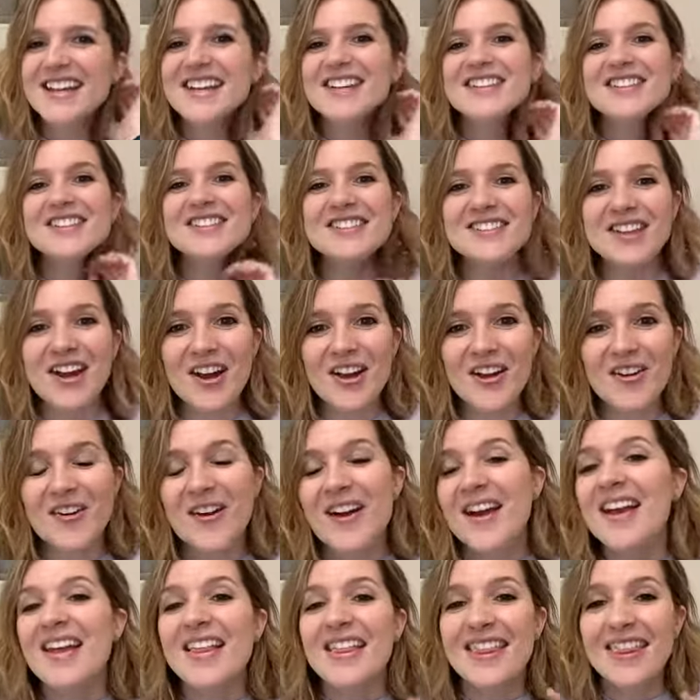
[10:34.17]
So
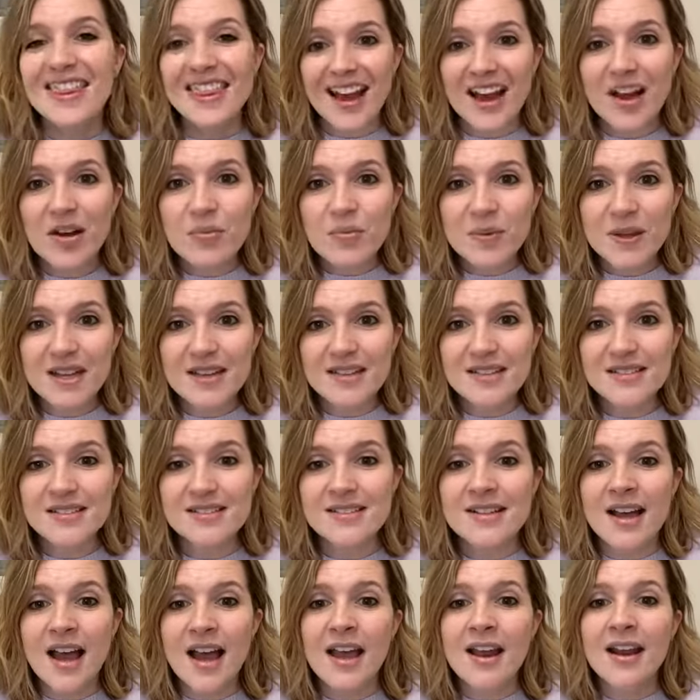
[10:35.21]
that being
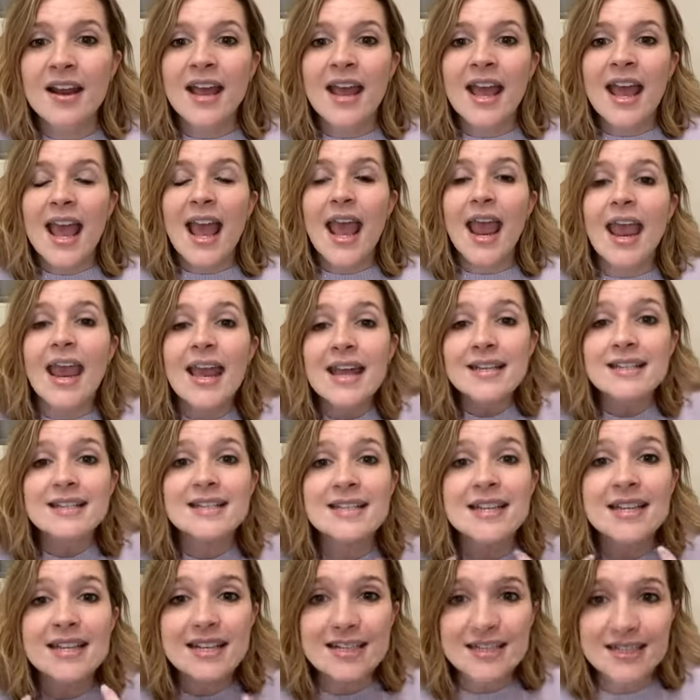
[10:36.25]
said,
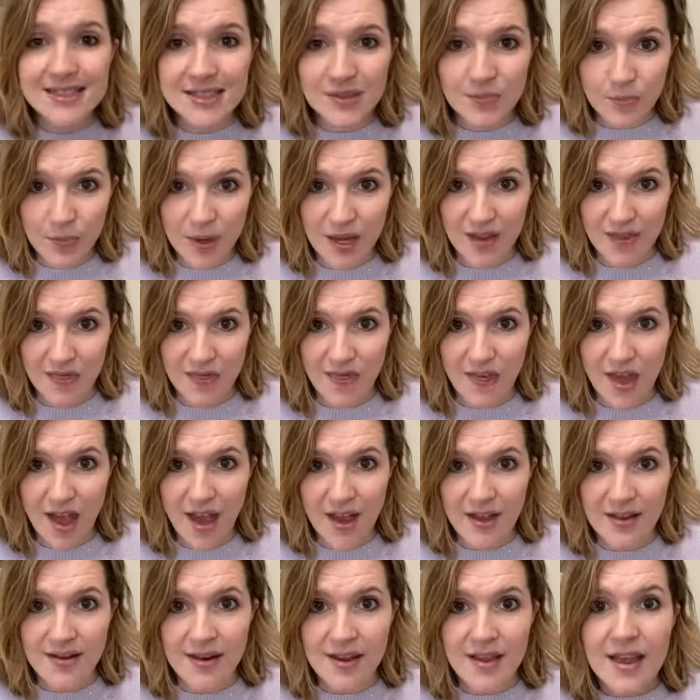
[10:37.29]
anticipate
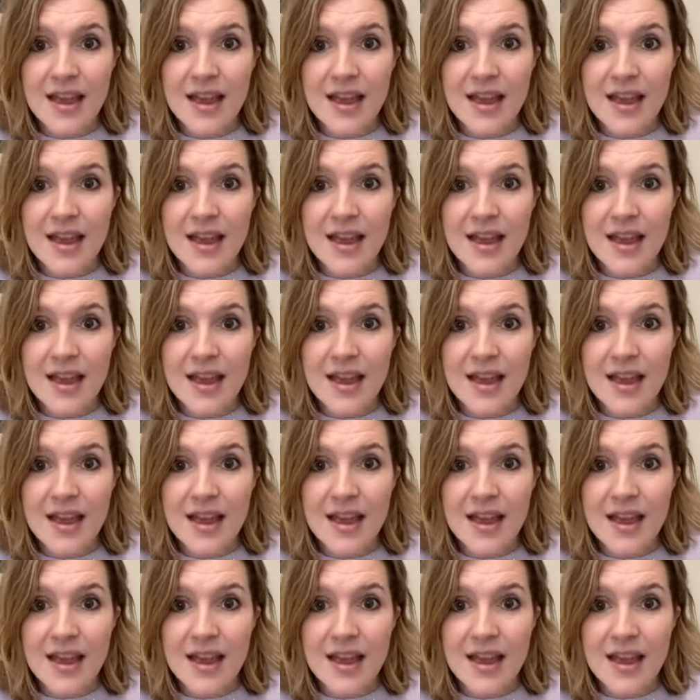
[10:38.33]
that.